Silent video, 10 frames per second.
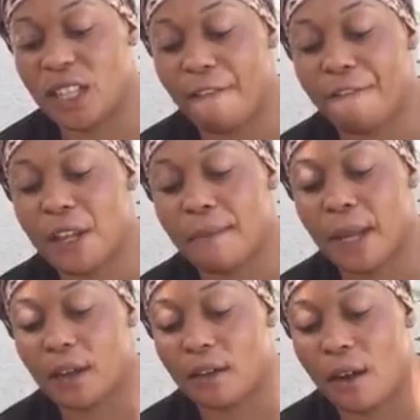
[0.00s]
is a
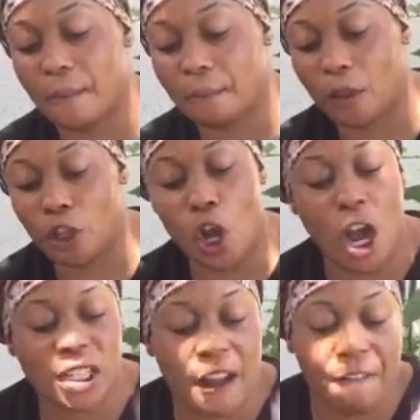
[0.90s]
female crab.
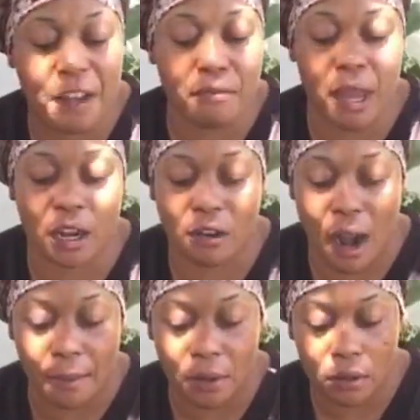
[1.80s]
No, it's a female
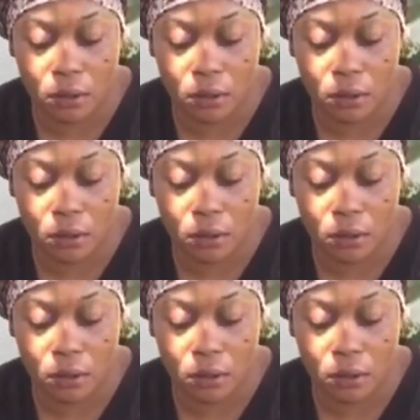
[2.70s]
crab.